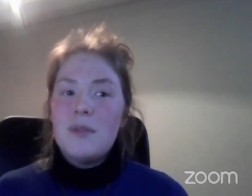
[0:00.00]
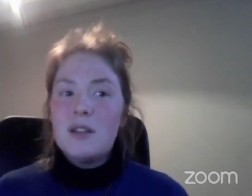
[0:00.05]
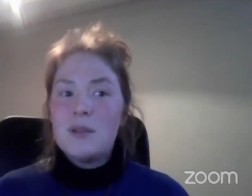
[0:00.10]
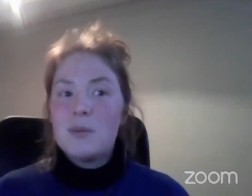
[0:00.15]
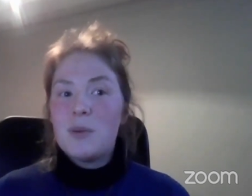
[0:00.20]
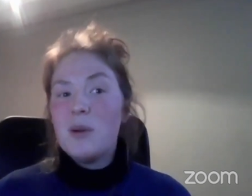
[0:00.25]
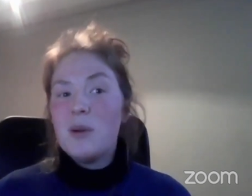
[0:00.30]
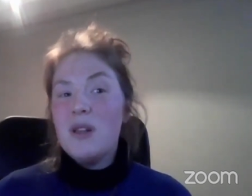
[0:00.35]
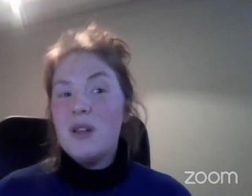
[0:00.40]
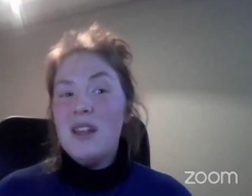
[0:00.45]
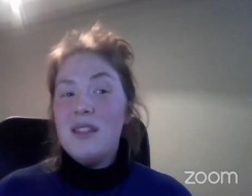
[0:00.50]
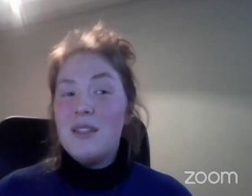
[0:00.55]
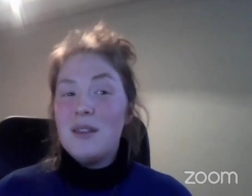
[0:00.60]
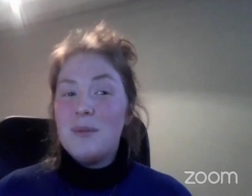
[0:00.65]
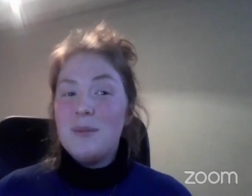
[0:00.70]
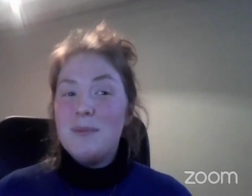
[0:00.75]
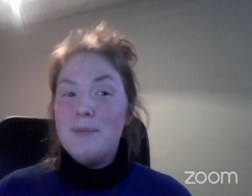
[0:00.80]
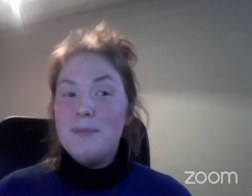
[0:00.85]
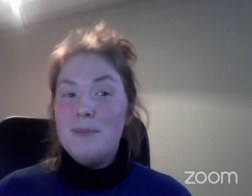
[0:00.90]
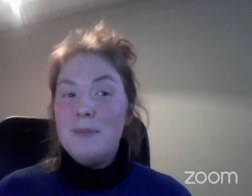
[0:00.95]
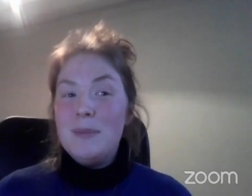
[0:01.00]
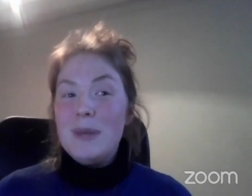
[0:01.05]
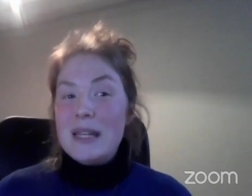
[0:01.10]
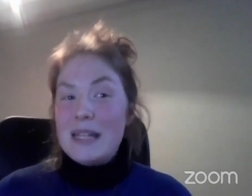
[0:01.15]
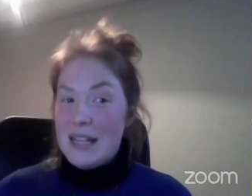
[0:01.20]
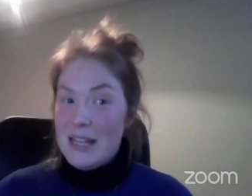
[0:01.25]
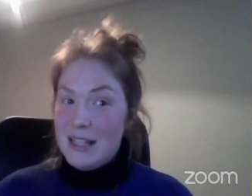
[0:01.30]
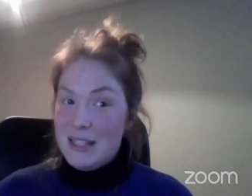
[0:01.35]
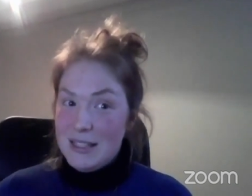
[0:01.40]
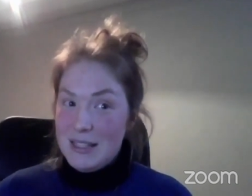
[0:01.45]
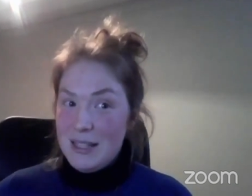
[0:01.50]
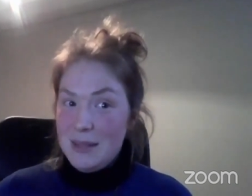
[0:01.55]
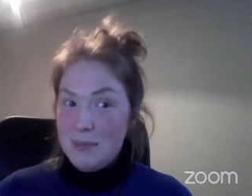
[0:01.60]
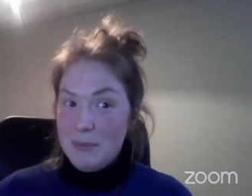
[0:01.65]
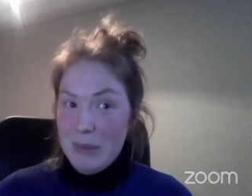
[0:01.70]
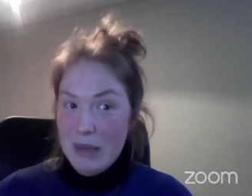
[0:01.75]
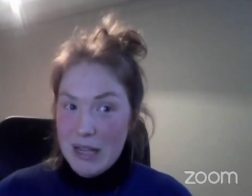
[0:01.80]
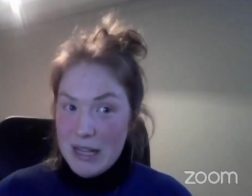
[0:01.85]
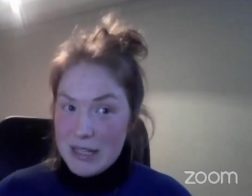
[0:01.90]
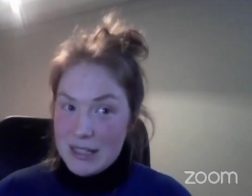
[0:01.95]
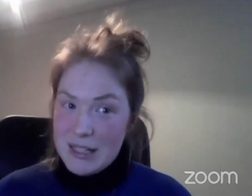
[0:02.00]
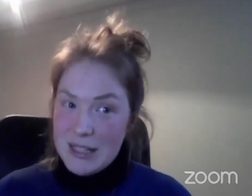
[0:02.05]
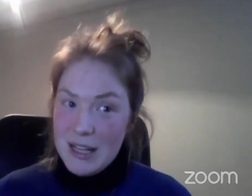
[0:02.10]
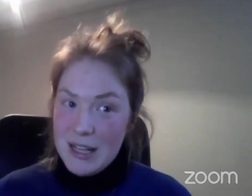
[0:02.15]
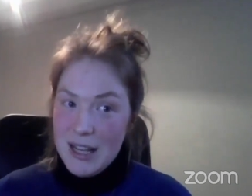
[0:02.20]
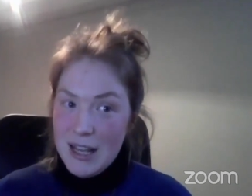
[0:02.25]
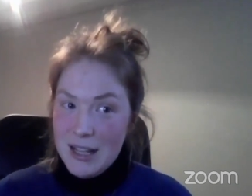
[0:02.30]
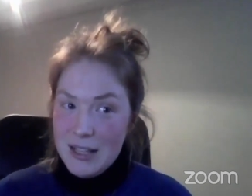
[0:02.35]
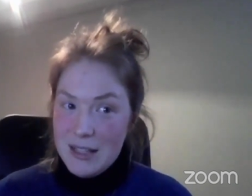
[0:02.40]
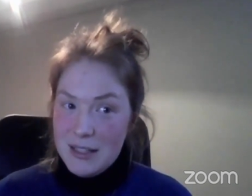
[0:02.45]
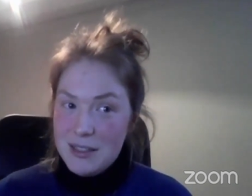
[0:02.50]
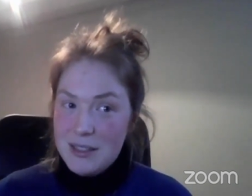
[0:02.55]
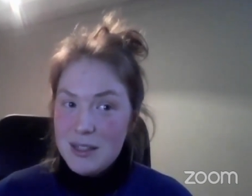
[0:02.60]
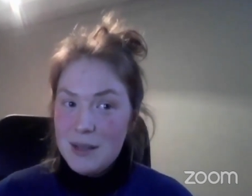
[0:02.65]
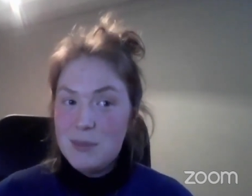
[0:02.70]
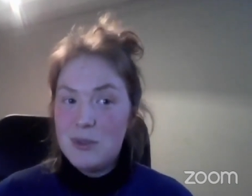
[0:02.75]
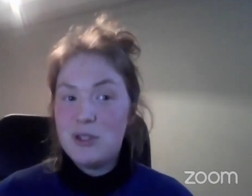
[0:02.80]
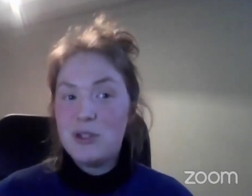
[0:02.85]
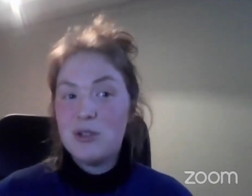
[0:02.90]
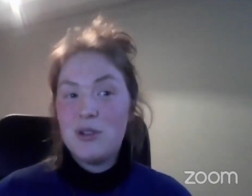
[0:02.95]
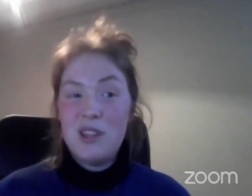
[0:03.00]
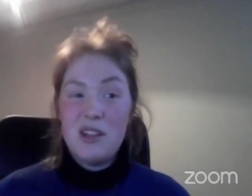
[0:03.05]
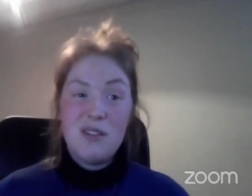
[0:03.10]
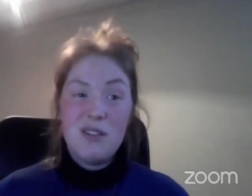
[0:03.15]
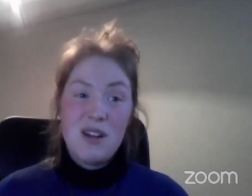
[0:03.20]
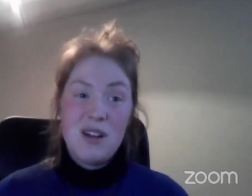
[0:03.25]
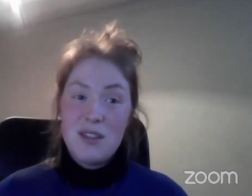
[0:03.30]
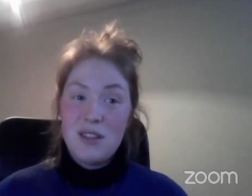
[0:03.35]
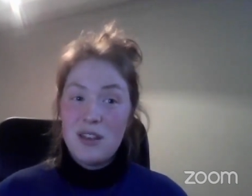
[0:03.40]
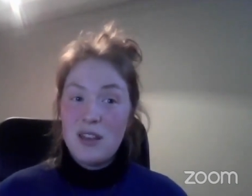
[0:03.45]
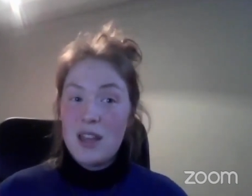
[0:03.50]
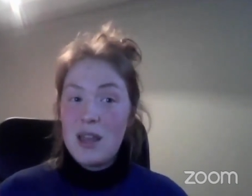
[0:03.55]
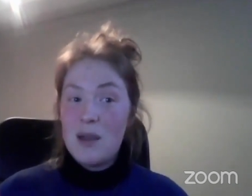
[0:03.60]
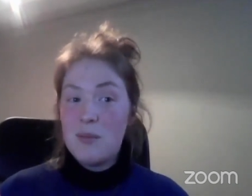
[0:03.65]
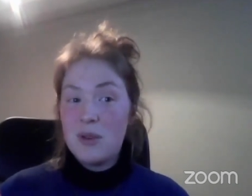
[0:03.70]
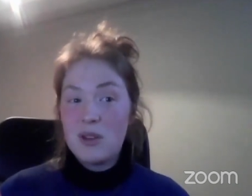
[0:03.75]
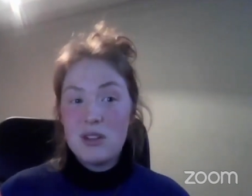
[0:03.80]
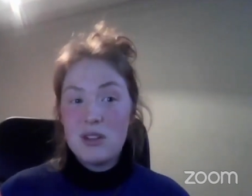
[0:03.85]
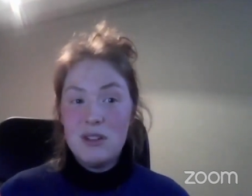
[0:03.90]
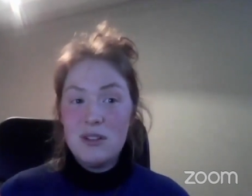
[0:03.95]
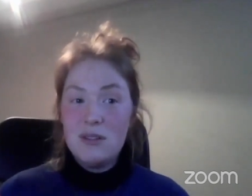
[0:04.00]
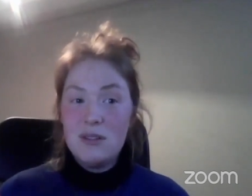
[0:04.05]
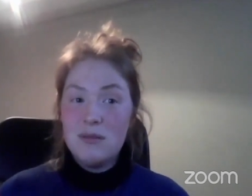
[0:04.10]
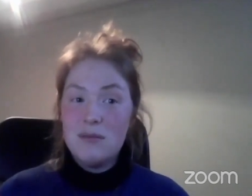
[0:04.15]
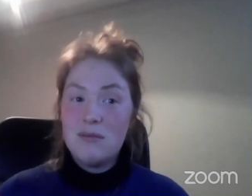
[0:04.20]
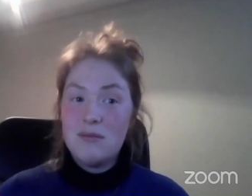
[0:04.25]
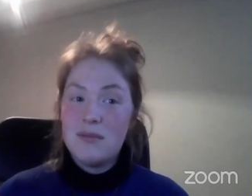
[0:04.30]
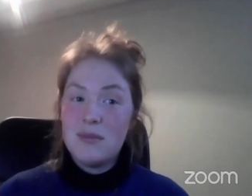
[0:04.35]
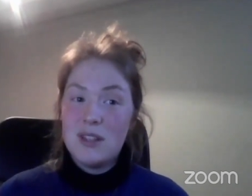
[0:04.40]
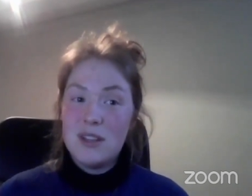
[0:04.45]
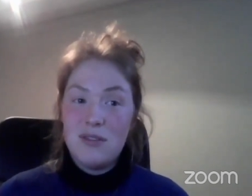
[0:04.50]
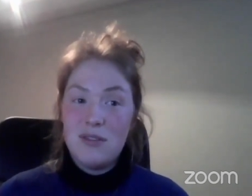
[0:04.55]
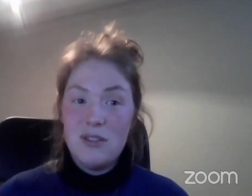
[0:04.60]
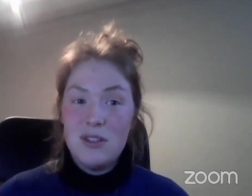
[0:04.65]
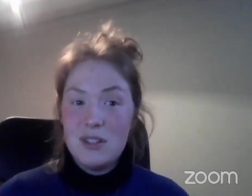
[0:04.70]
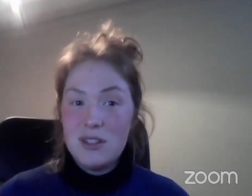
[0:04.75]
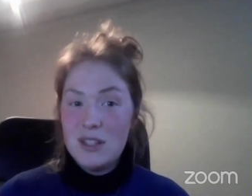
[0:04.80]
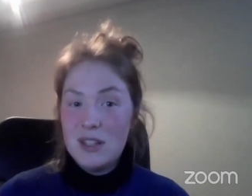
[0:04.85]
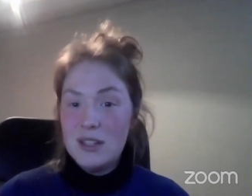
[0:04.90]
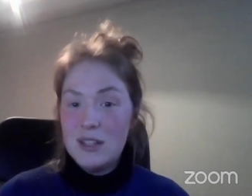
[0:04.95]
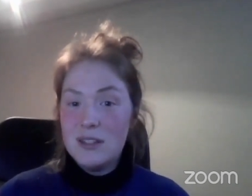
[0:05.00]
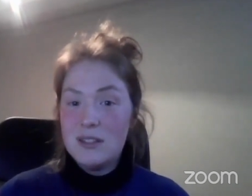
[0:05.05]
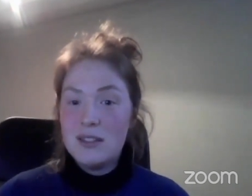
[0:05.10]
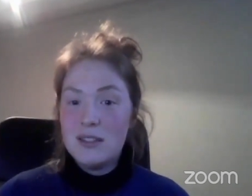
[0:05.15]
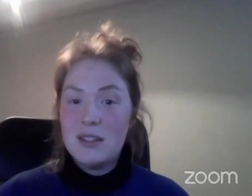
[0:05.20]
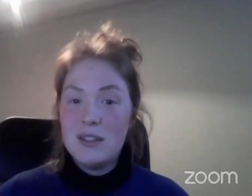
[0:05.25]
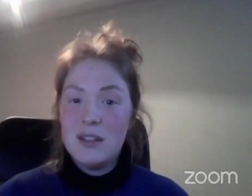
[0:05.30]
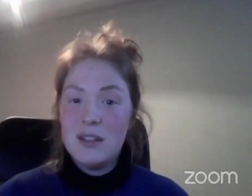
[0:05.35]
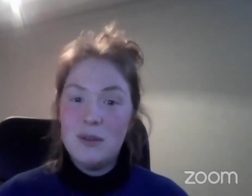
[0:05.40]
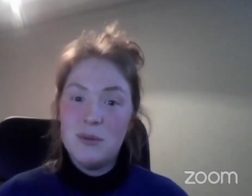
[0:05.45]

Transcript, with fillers: That's probably the biggest impact it has. I'm sure there are other chemical differences.